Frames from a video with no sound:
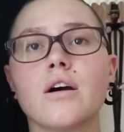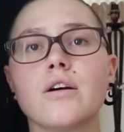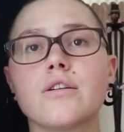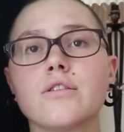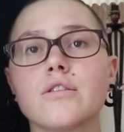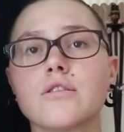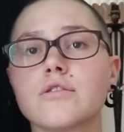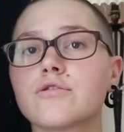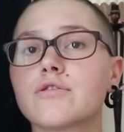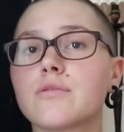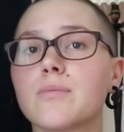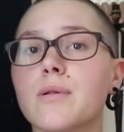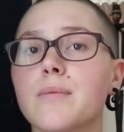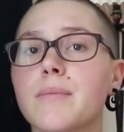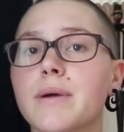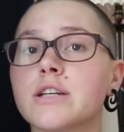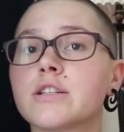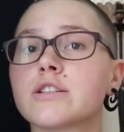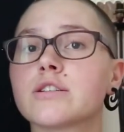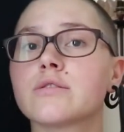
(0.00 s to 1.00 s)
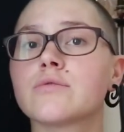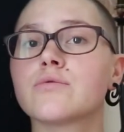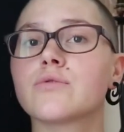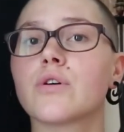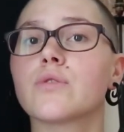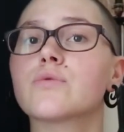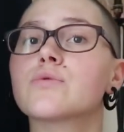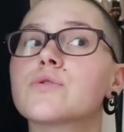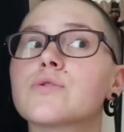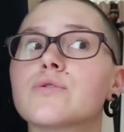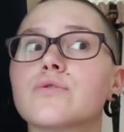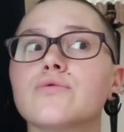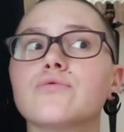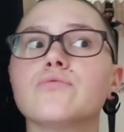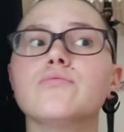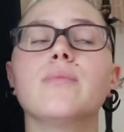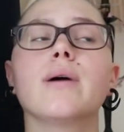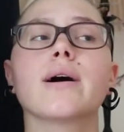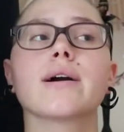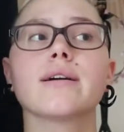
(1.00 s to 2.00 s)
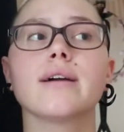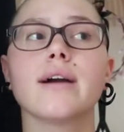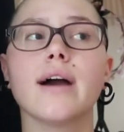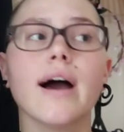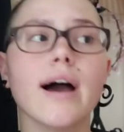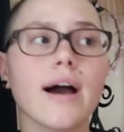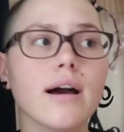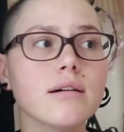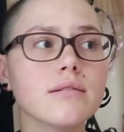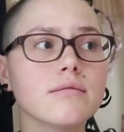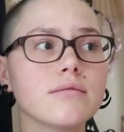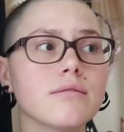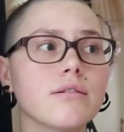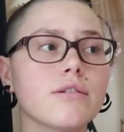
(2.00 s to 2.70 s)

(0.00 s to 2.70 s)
An honorable mention goes to my hair.